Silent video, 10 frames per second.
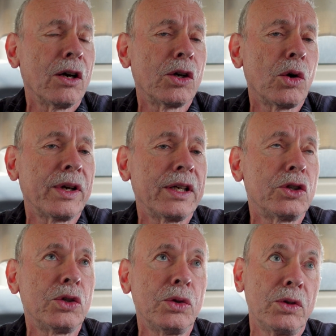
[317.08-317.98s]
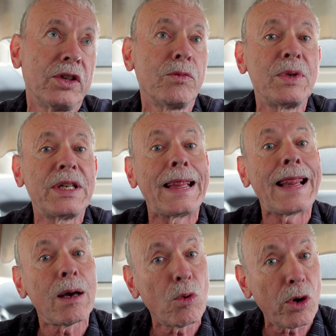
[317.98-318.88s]
are going to give me a
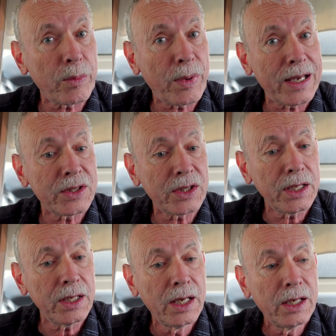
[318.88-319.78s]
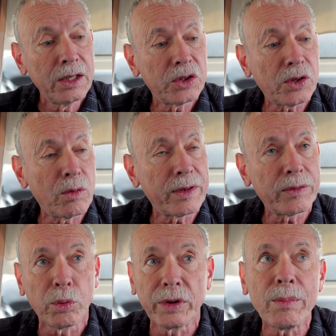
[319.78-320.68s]
lot more capacity, so I won't have to
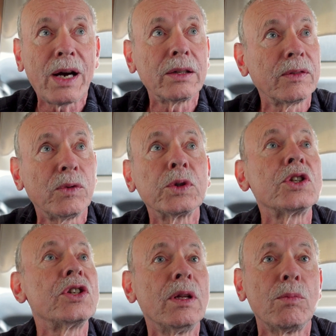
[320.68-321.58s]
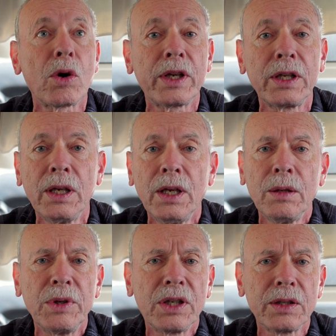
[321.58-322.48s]
worry about the voltage in the morning,
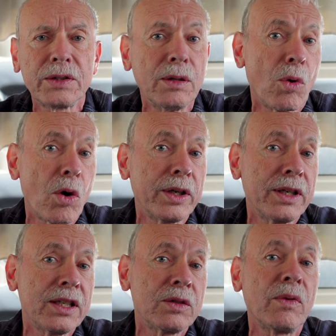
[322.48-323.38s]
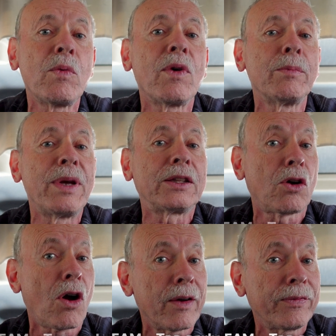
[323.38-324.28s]
because in the morning is when we want to make the
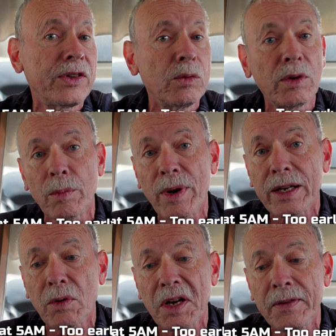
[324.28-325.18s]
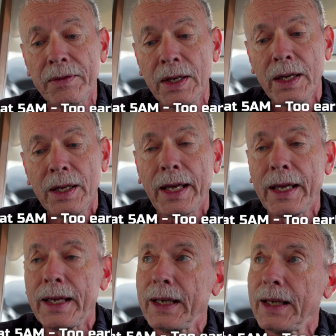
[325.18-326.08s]
coffee and run the microwave,
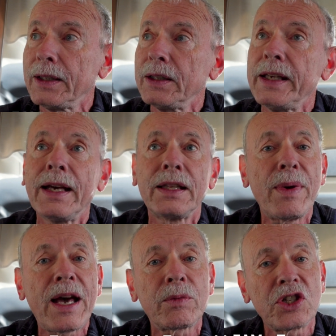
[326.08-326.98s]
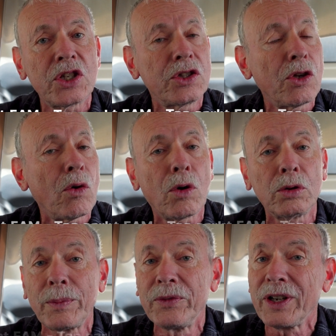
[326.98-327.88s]
and yeah, the batteries just don't hold
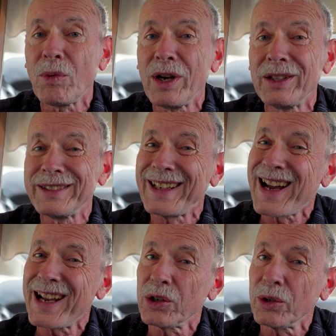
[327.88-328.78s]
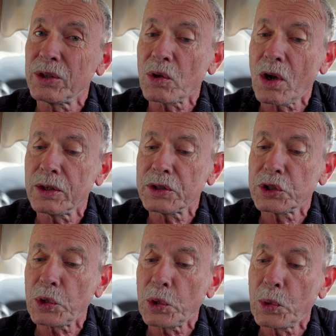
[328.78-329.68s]
up very well in that high current draw,
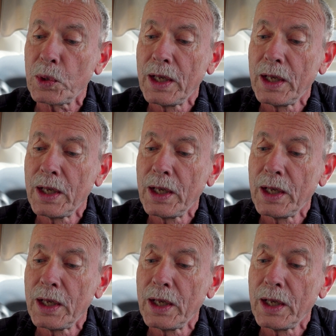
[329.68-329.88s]
so